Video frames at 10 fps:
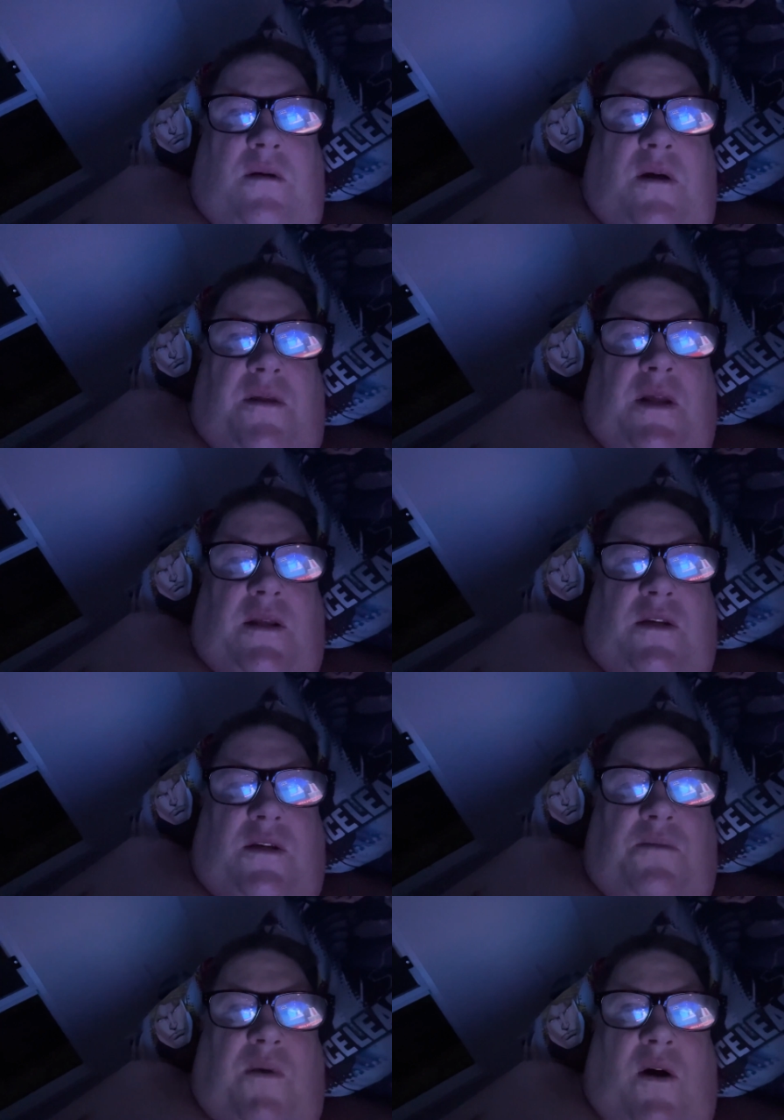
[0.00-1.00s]
I think this
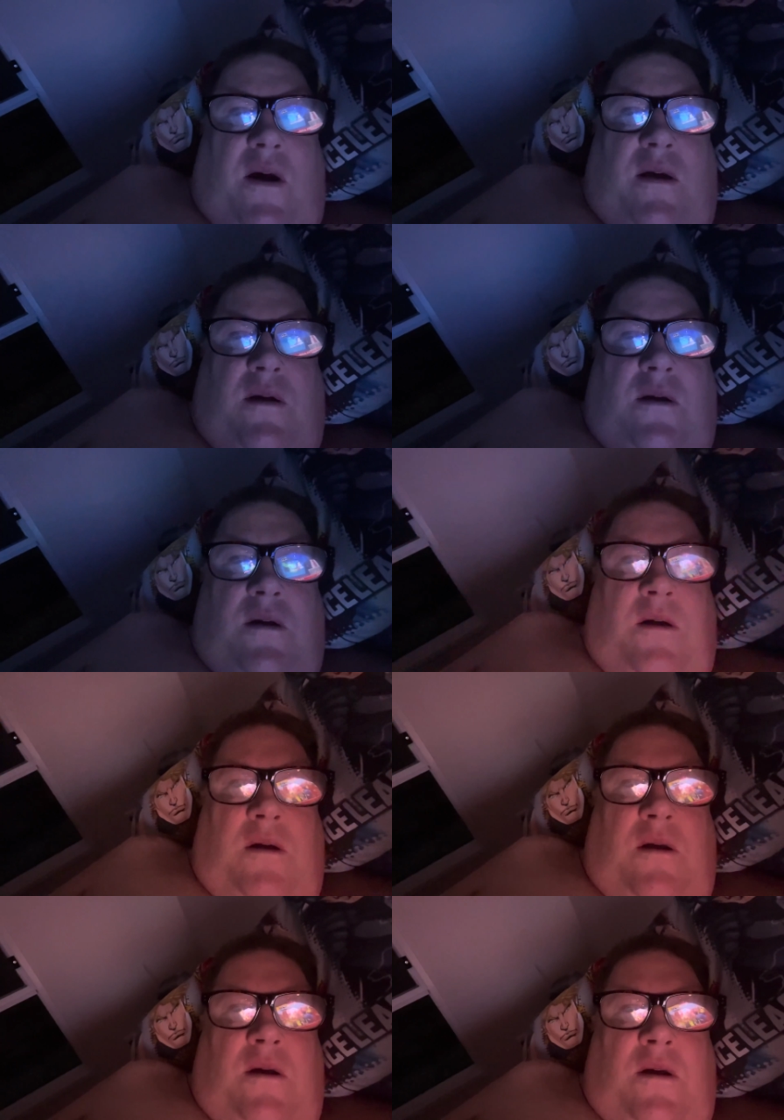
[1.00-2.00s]
is my
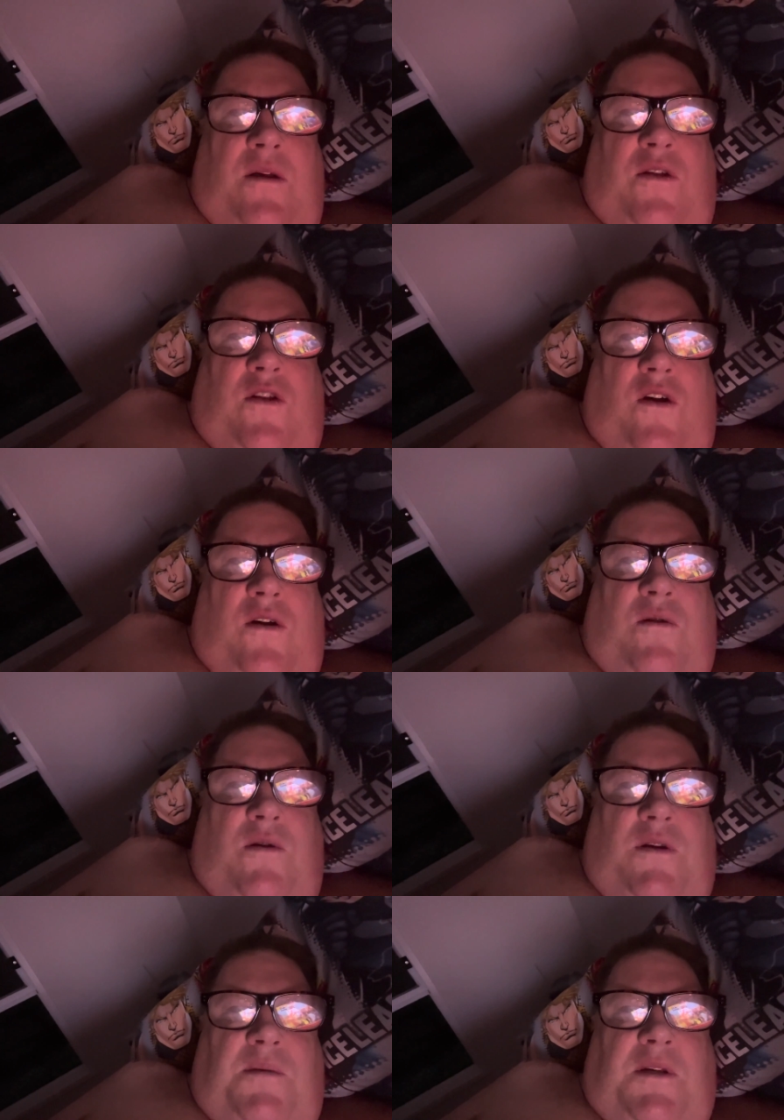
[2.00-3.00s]
third
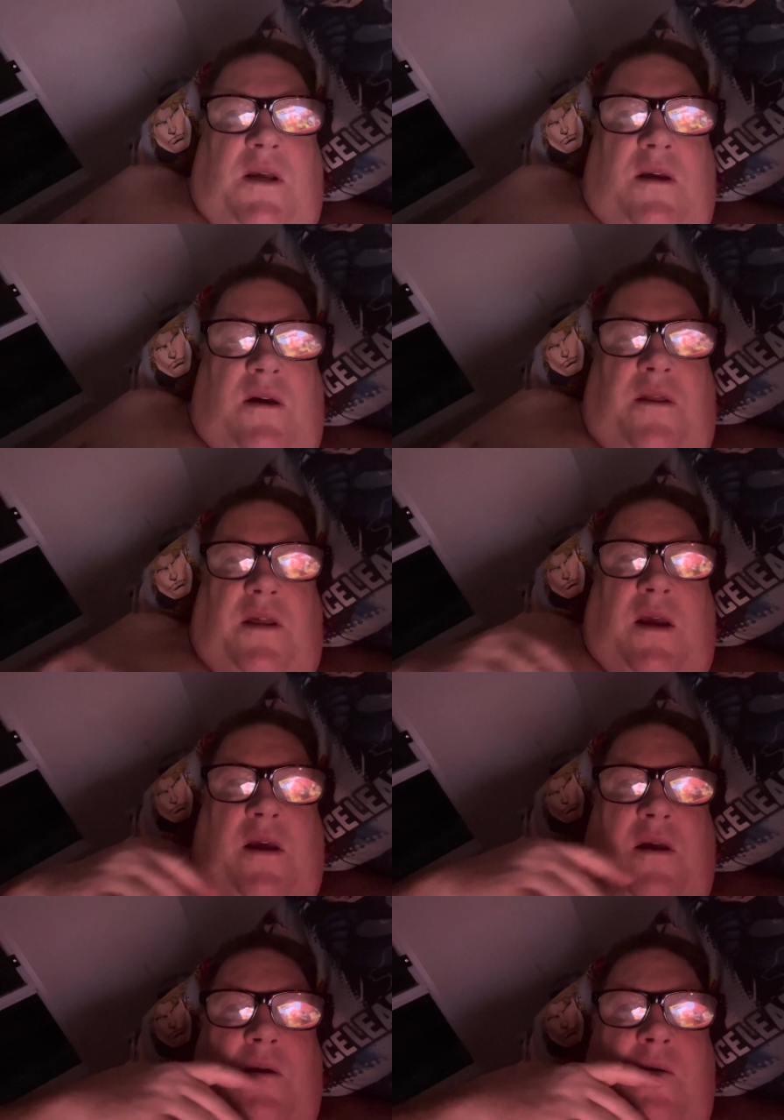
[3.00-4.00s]
Christmas here, I
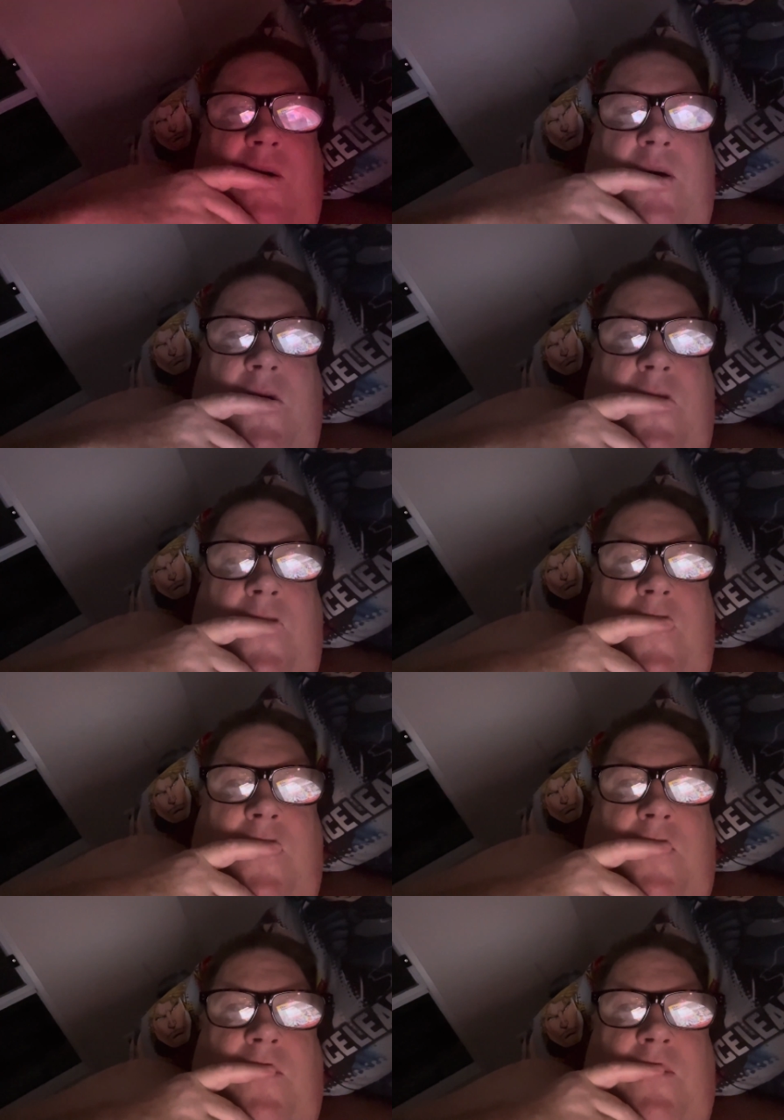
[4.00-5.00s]
think,
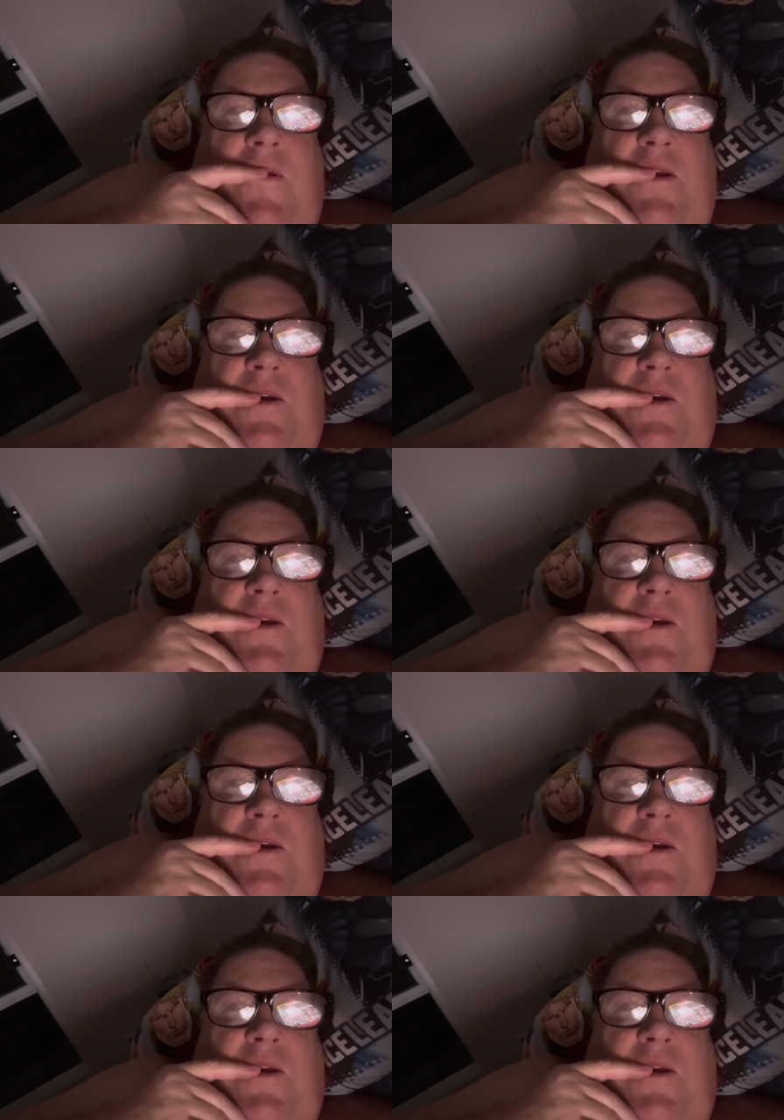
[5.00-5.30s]
this